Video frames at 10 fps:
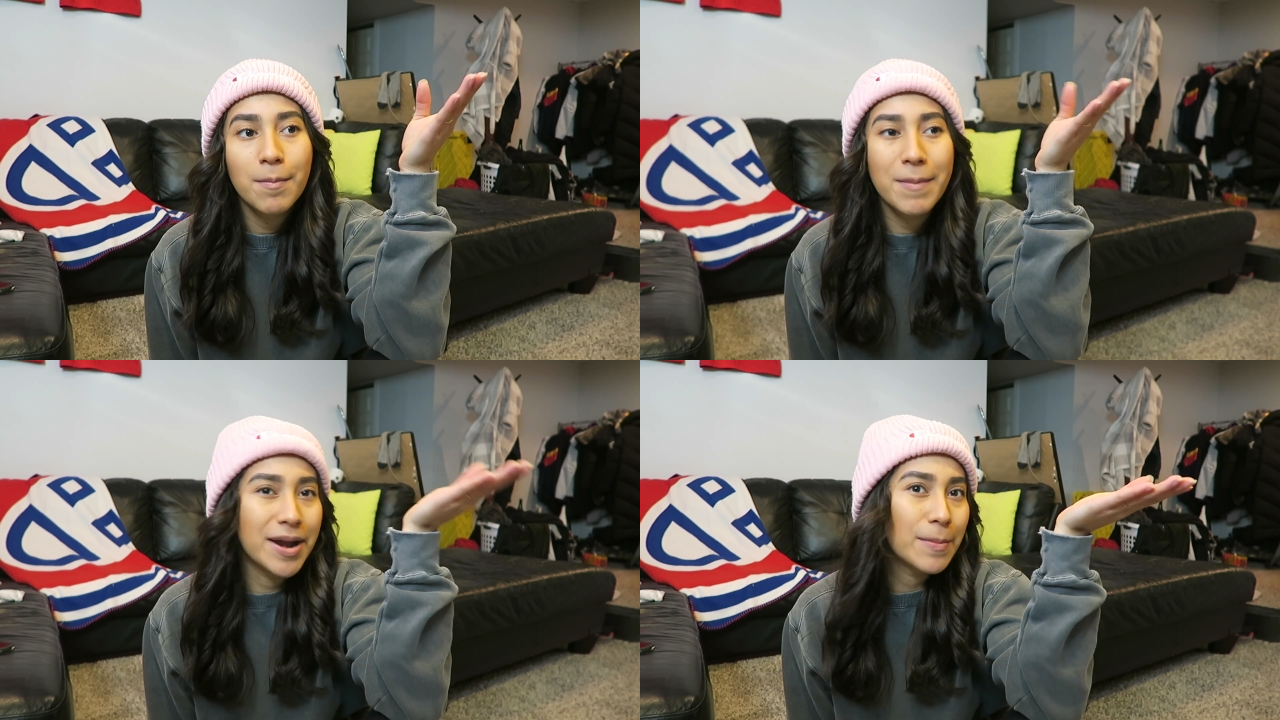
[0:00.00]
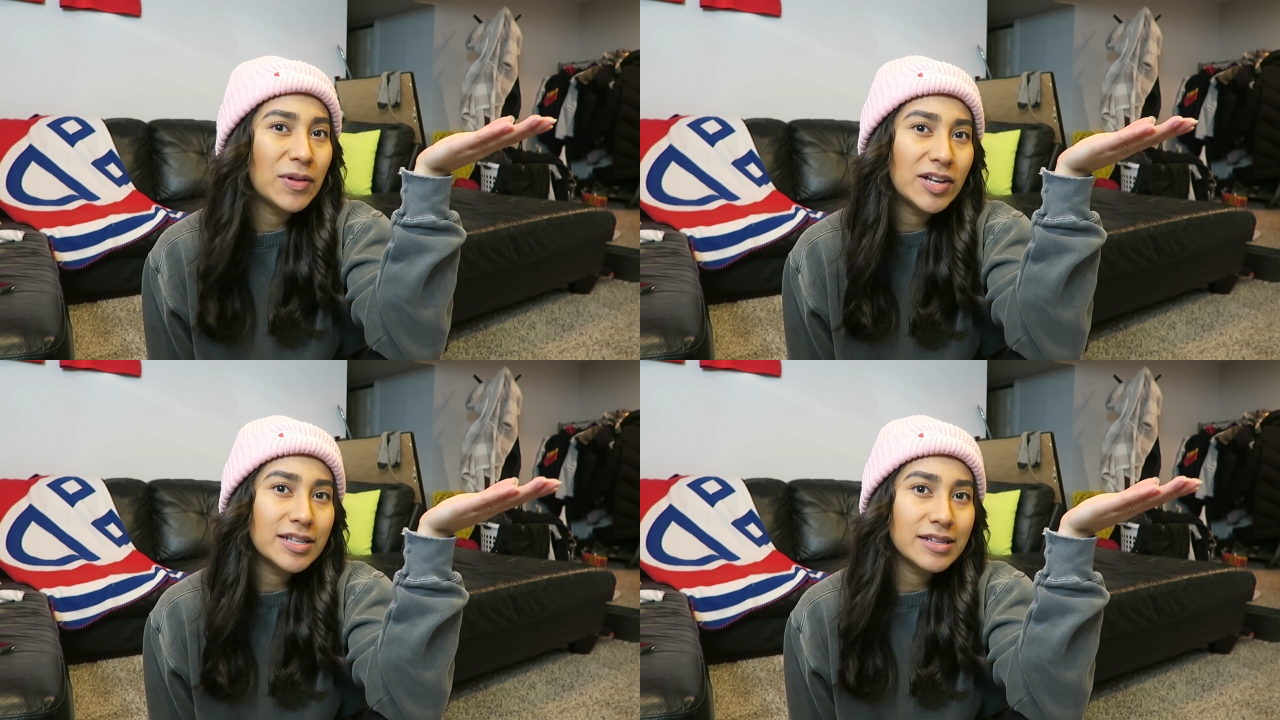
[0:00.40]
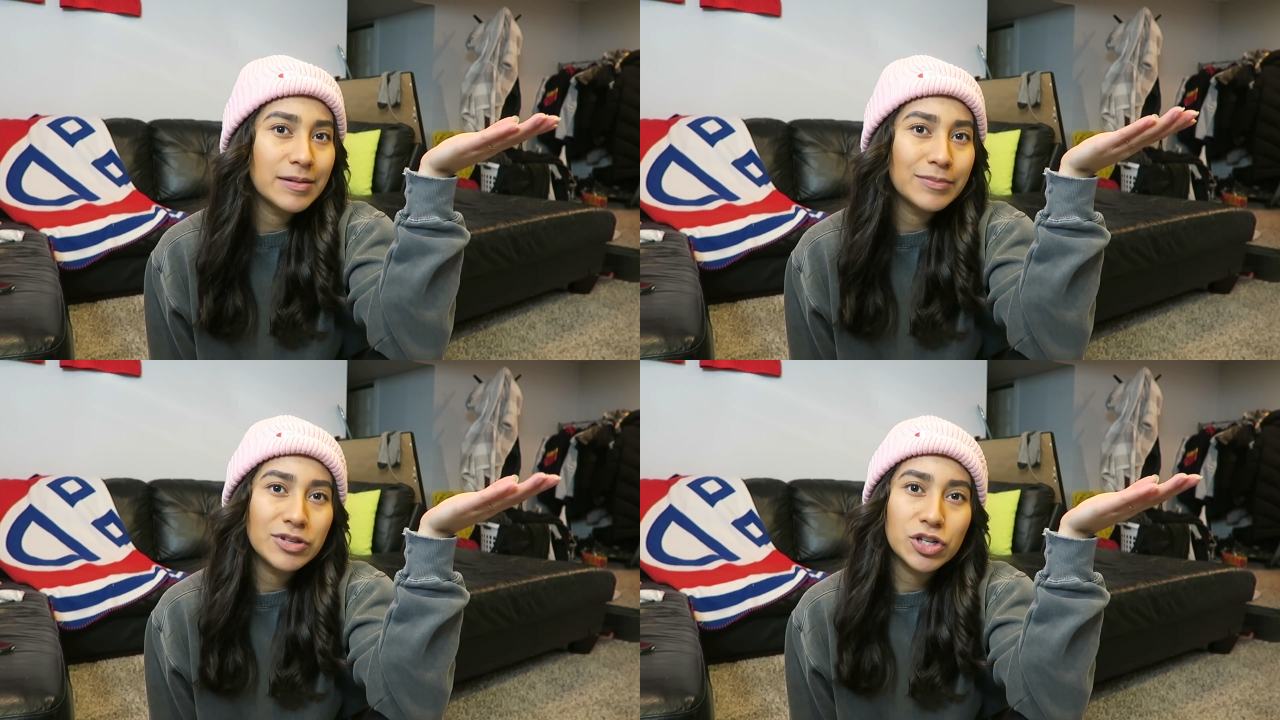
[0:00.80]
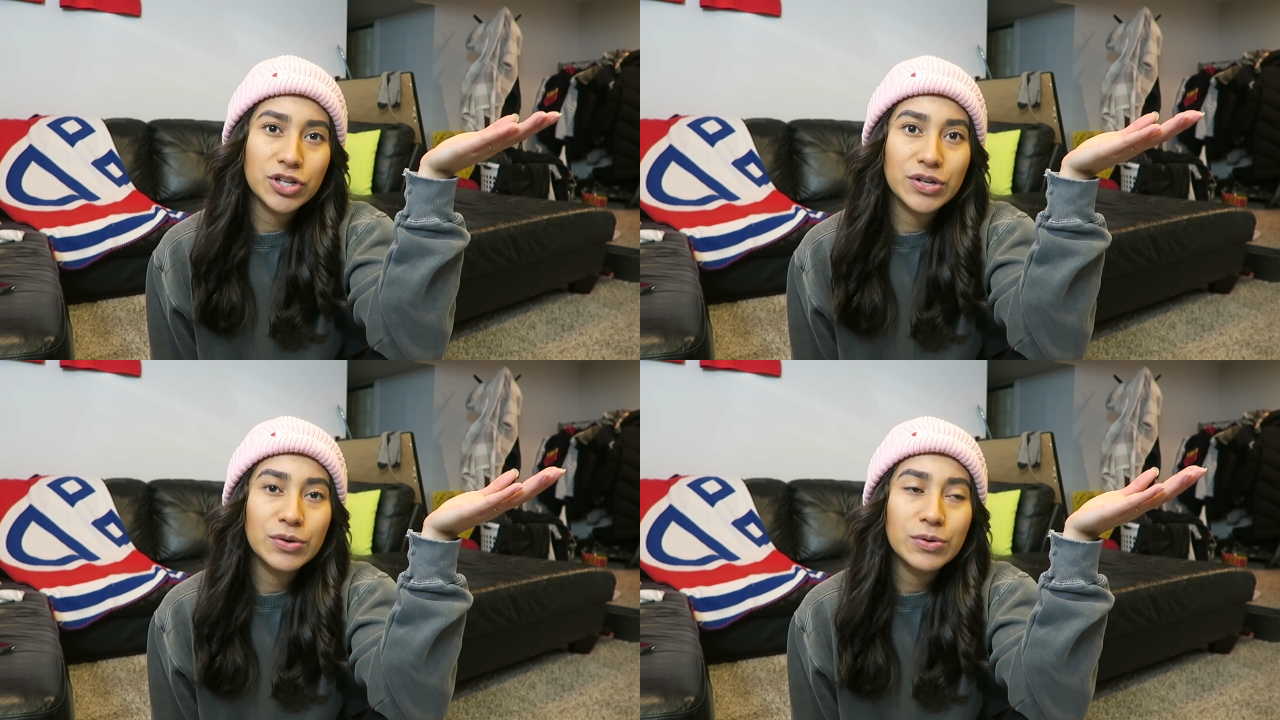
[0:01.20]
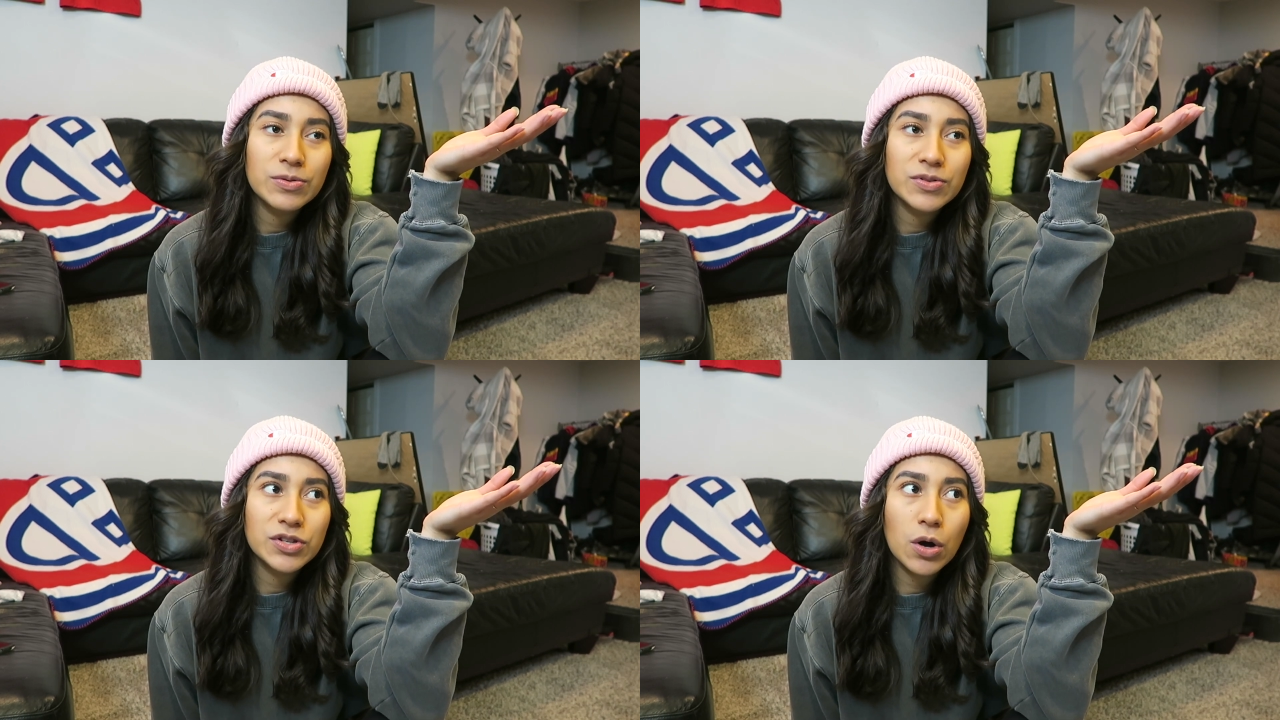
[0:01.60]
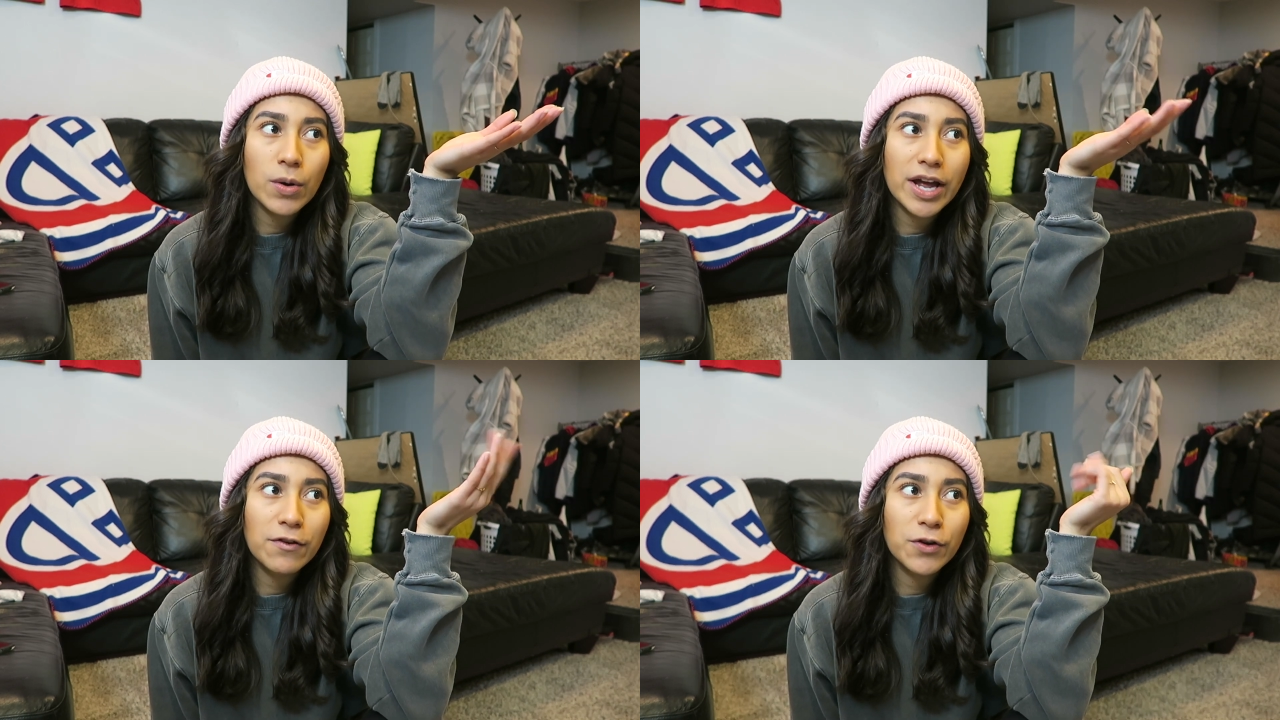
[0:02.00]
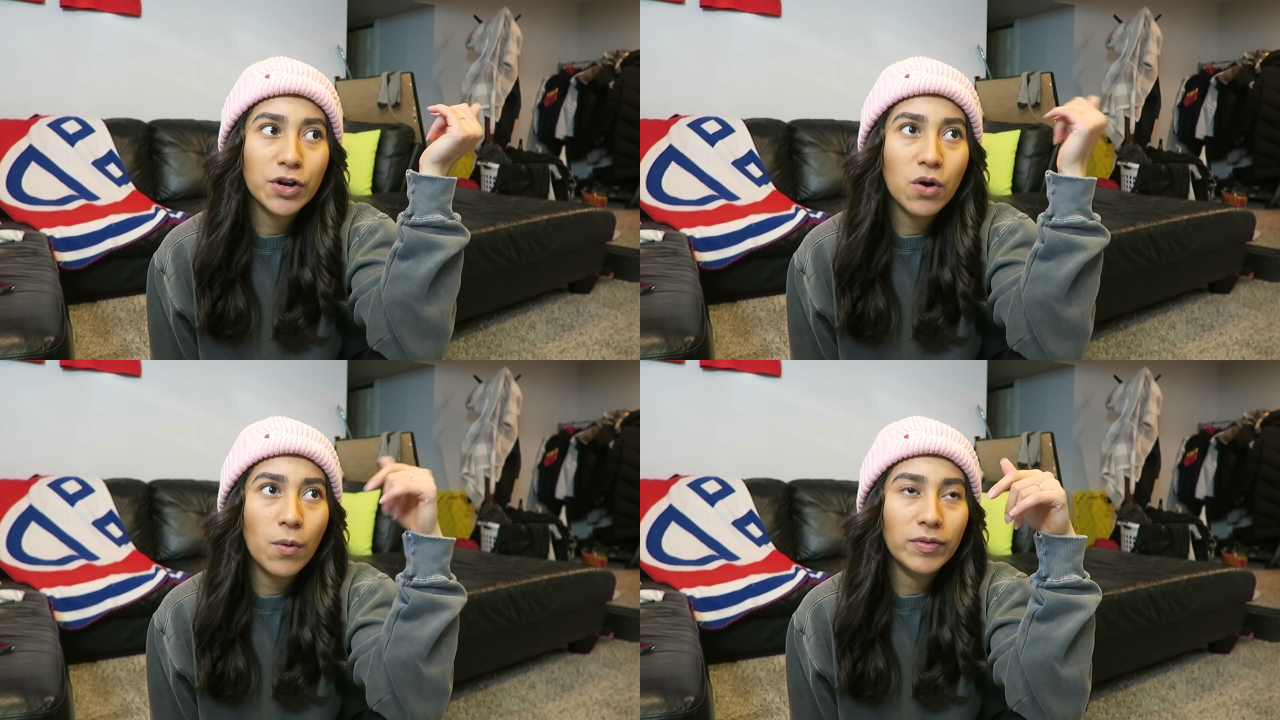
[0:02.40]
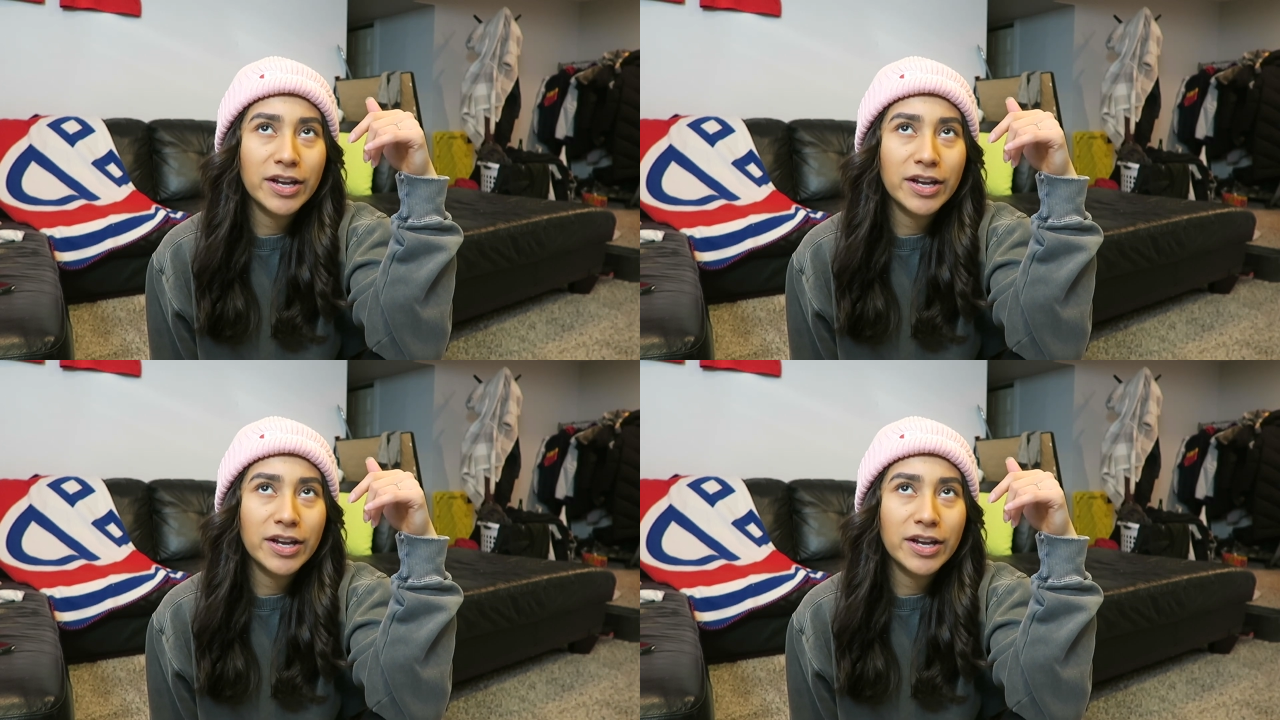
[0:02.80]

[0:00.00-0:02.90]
minimalism too. So if you're going,